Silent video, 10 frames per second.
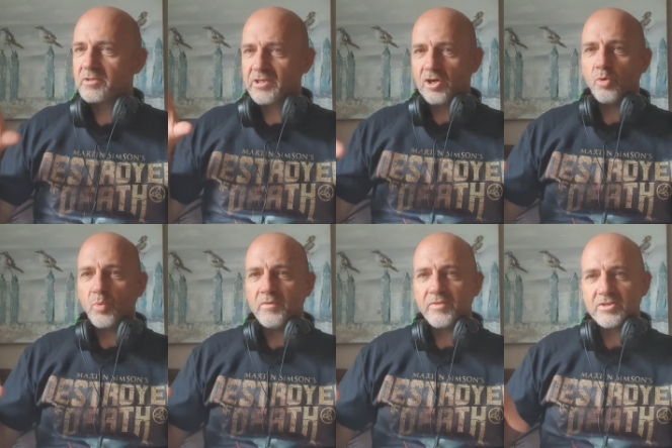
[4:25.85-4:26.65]
get on
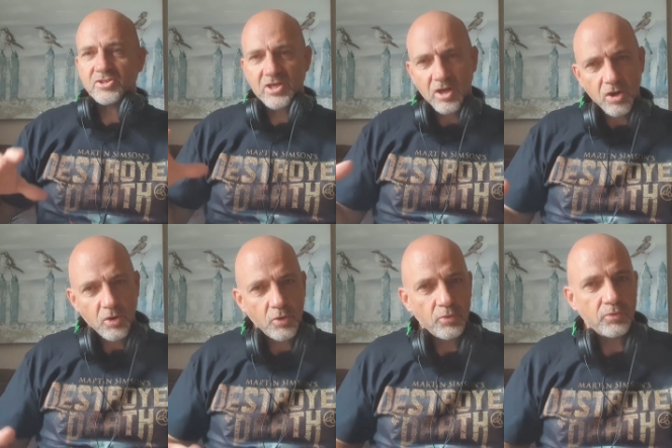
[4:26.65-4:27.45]
with, their
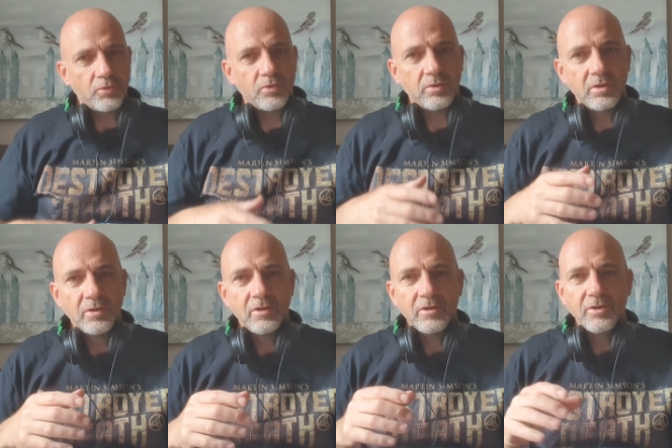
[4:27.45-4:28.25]
tone or
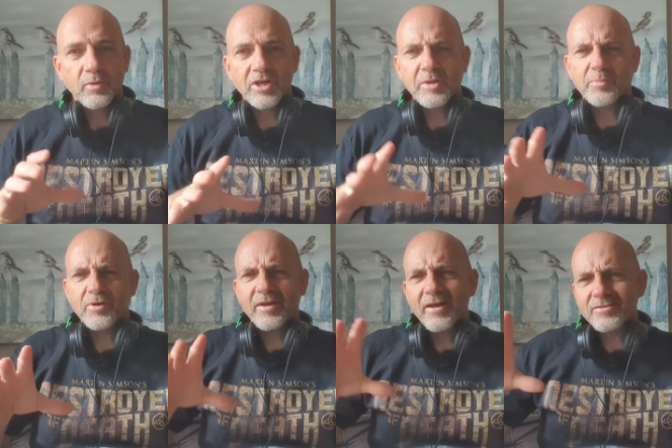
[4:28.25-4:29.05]
the way they
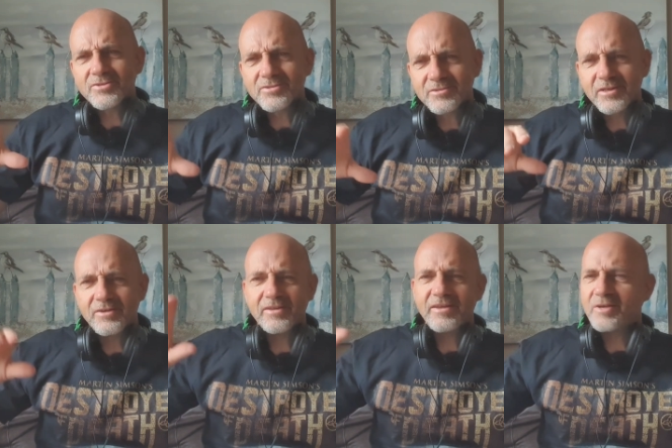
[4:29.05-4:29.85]
pronounce
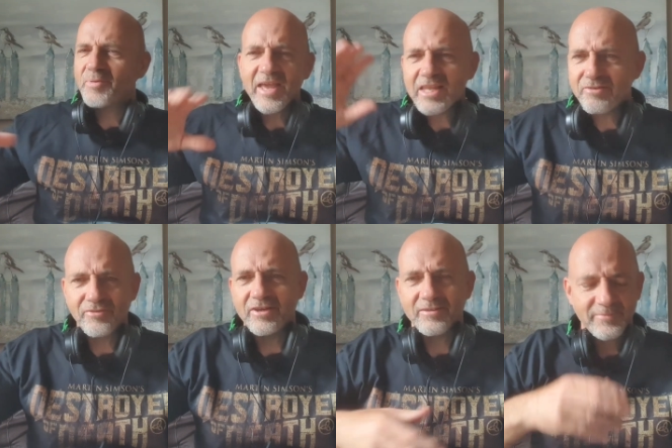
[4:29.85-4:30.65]
their, it could be
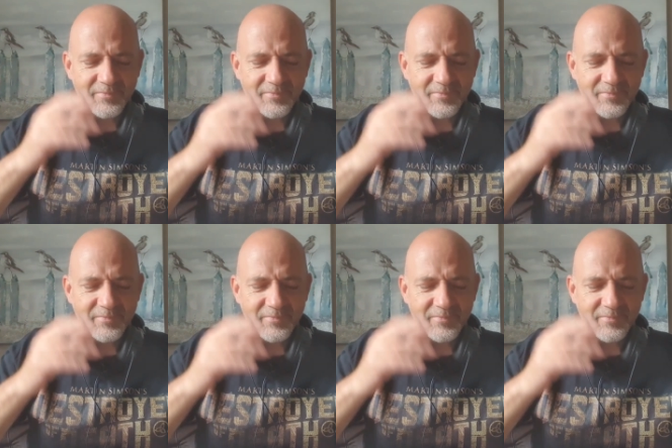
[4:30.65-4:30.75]
anything.